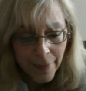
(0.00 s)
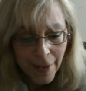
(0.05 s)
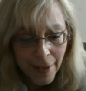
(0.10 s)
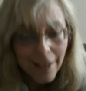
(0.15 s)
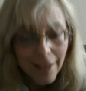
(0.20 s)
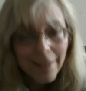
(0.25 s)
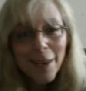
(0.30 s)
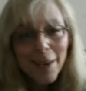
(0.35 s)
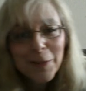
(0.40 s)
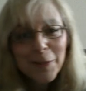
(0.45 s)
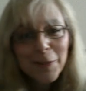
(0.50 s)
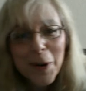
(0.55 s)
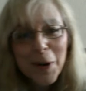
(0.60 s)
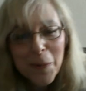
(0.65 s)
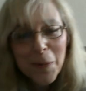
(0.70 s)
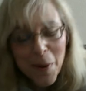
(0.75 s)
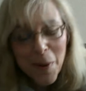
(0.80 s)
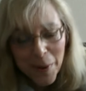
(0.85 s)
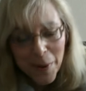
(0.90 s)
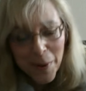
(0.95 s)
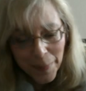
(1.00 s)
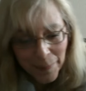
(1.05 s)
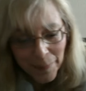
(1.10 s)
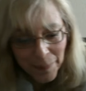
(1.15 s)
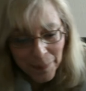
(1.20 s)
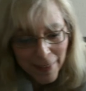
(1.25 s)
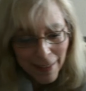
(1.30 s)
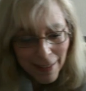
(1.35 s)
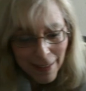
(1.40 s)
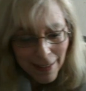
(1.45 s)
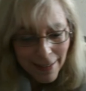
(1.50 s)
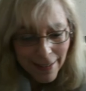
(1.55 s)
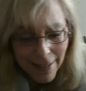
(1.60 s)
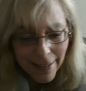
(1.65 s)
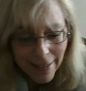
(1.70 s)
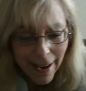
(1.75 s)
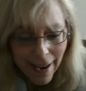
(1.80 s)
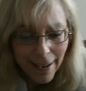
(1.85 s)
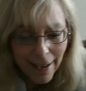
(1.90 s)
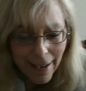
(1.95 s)
Dr. Work, welcome
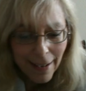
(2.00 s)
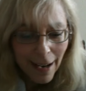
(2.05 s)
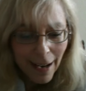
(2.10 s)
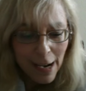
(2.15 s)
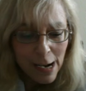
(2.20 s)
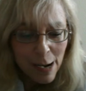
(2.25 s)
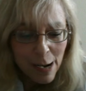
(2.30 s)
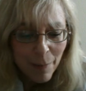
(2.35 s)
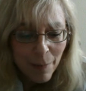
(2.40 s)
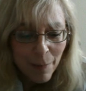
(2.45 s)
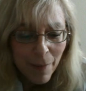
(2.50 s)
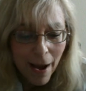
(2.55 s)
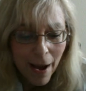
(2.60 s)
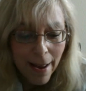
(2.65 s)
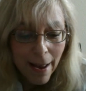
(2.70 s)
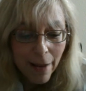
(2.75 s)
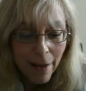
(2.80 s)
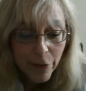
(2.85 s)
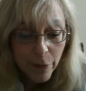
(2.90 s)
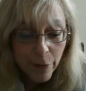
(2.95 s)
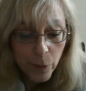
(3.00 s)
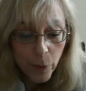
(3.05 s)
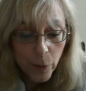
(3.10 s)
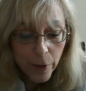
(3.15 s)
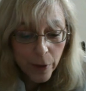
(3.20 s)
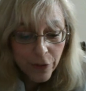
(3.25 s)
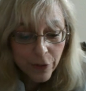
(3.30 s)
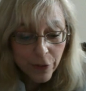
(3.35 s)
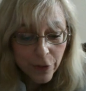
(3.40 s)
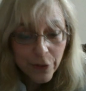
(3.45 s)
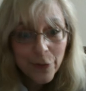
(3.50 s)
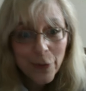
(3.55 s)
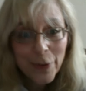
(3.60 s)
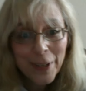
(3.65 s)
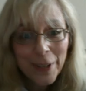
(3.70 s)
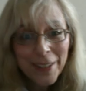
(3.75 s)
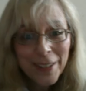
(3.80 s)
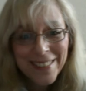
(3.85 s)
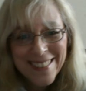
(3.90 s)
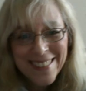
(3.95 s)
today. I have some questions for
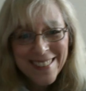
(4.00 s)
you.